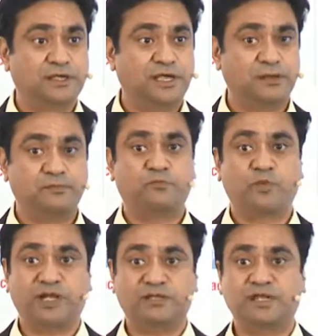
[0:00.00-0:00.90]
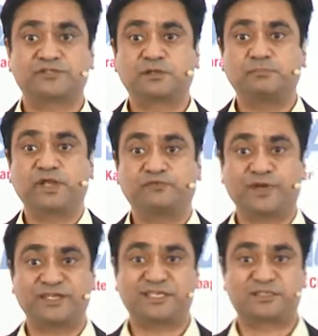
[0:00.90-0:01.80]
And what does it mean for
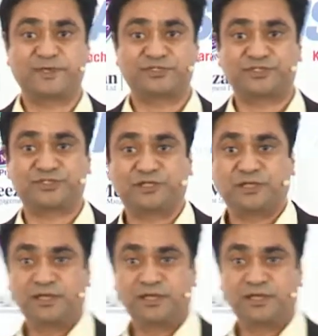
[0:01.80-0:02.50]
us as business?